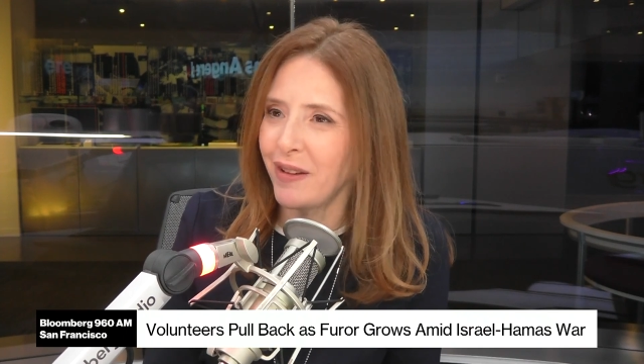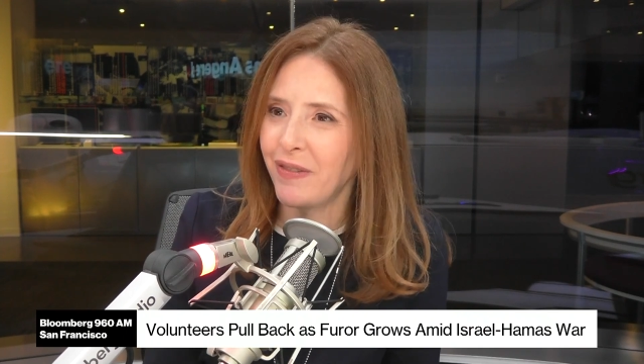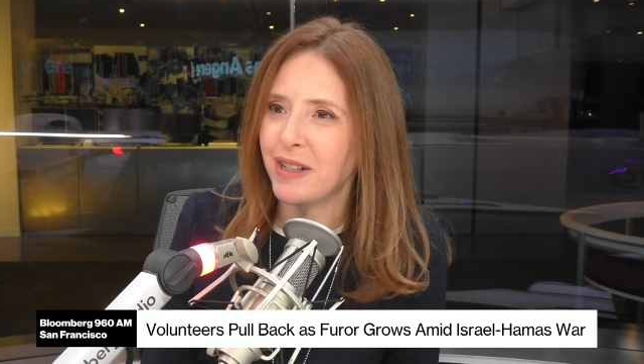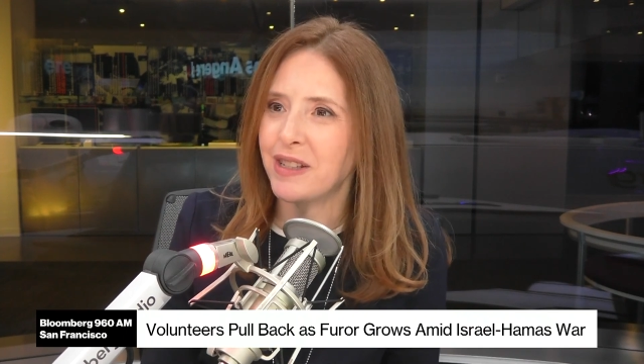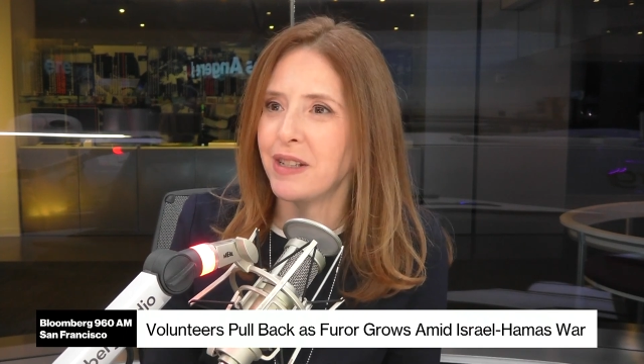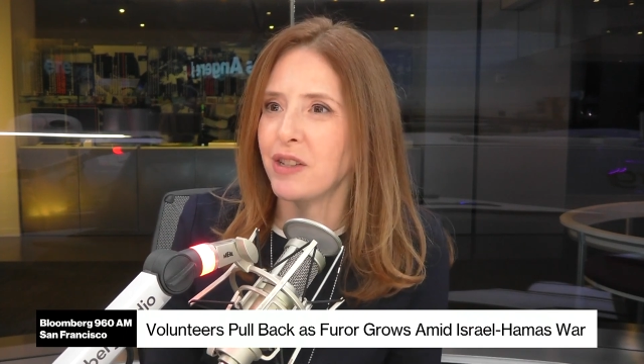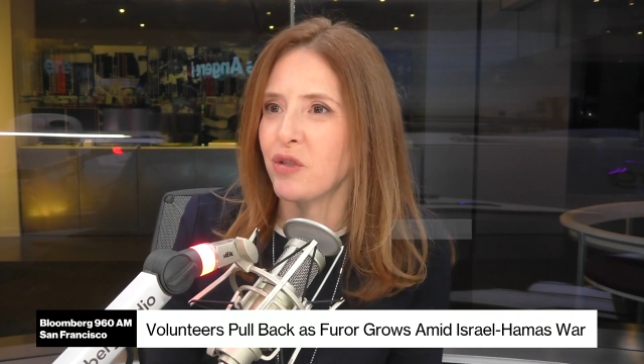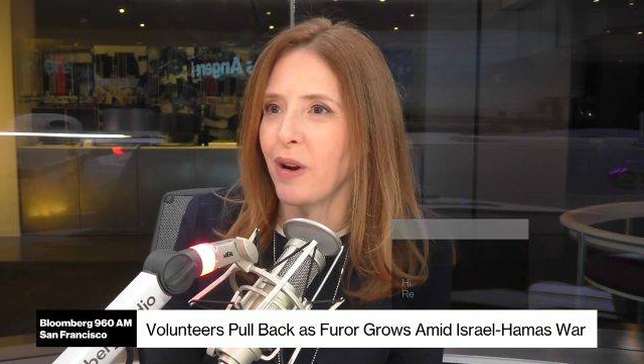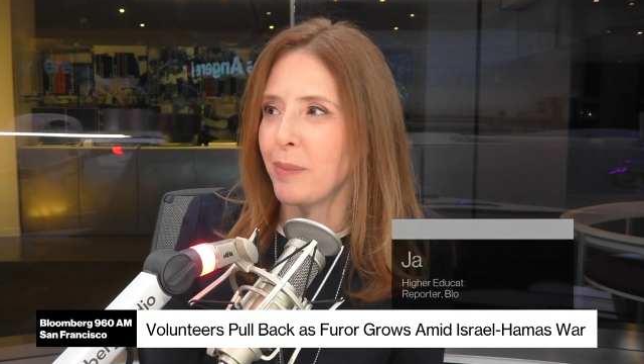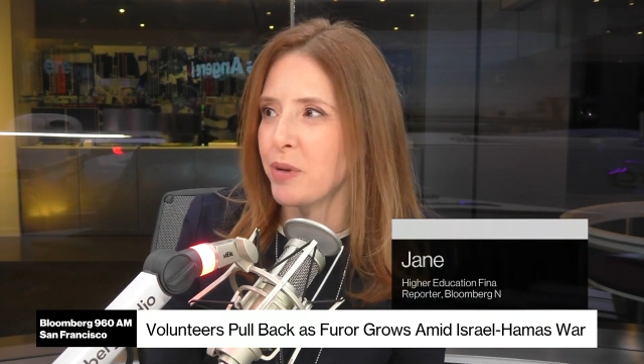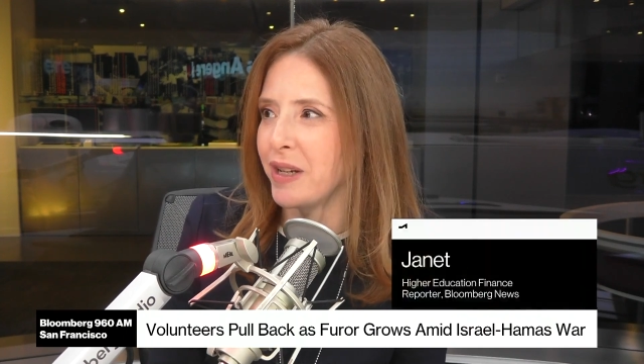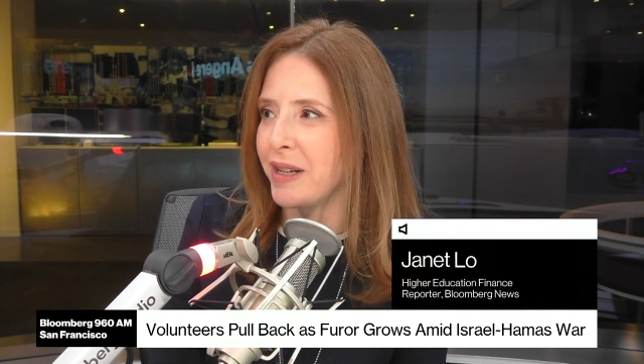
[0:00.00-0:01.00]
if it's
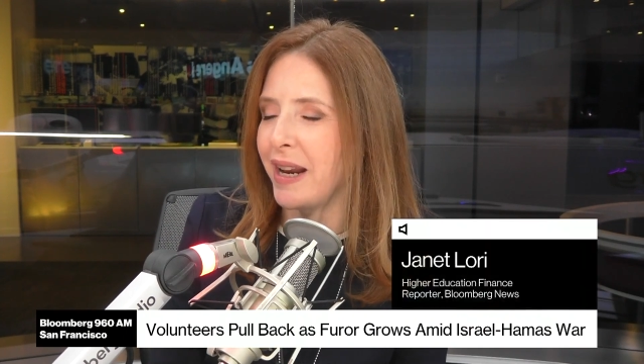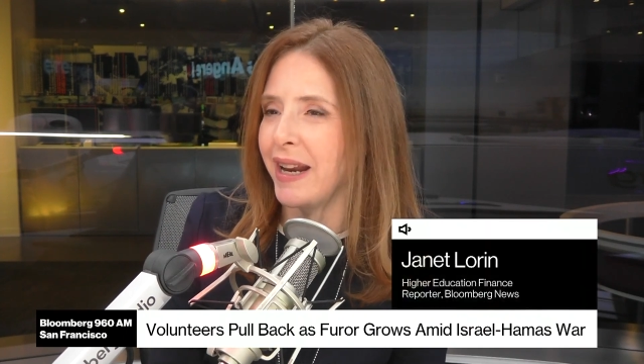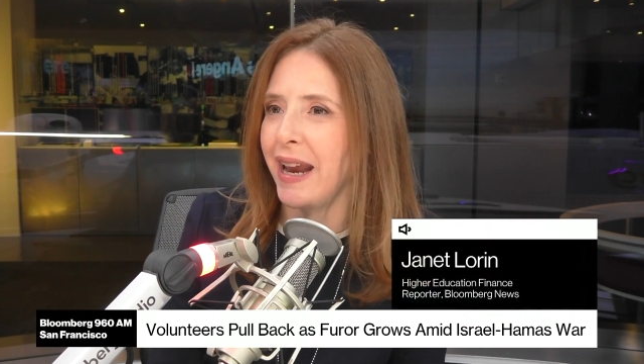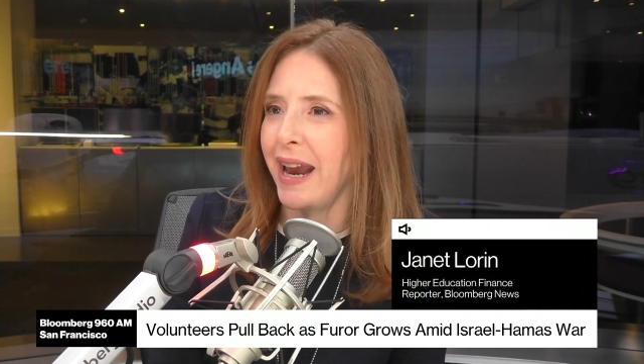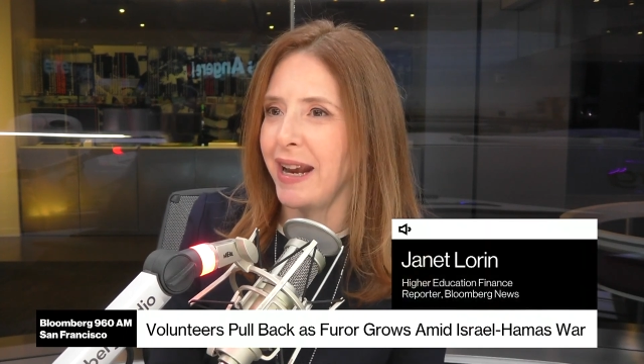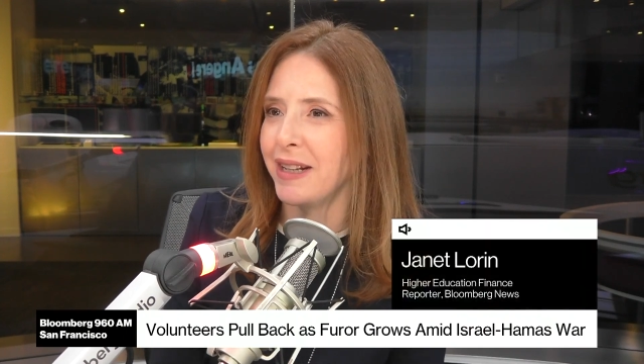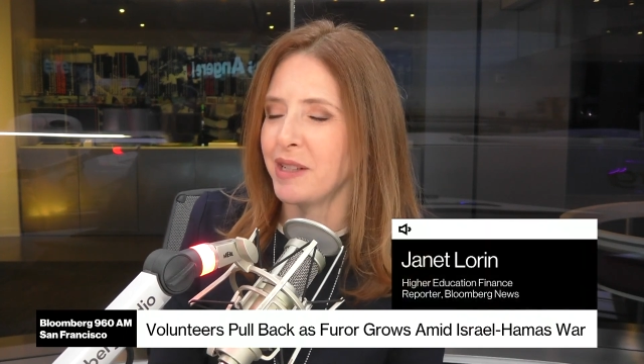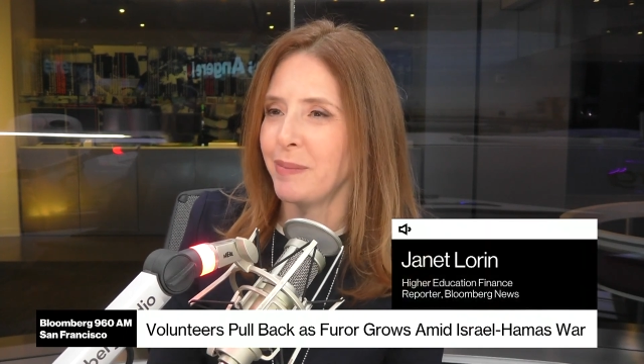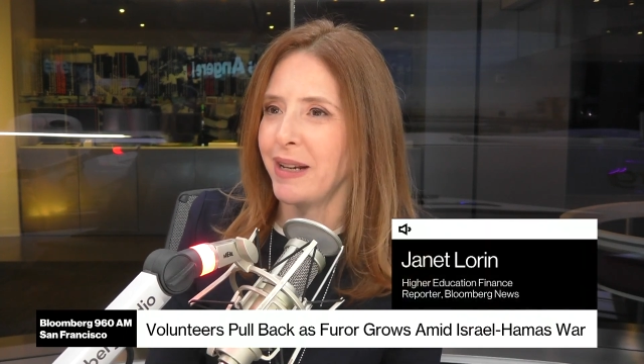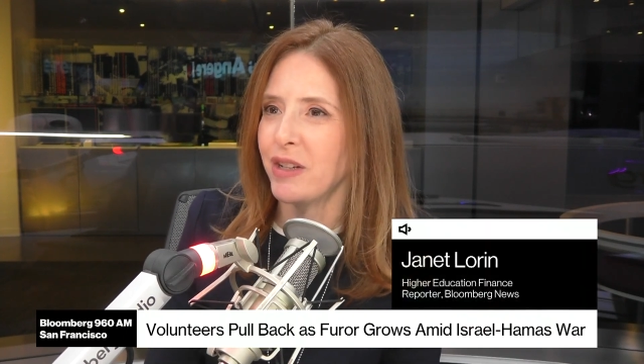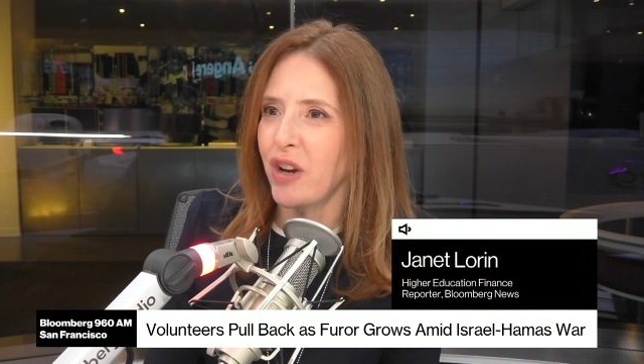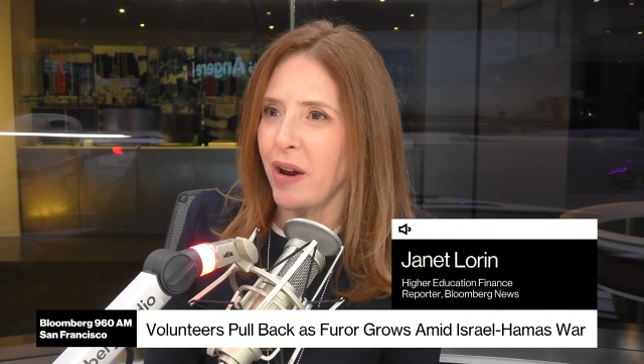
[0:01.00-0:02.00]
disruption and hate speech?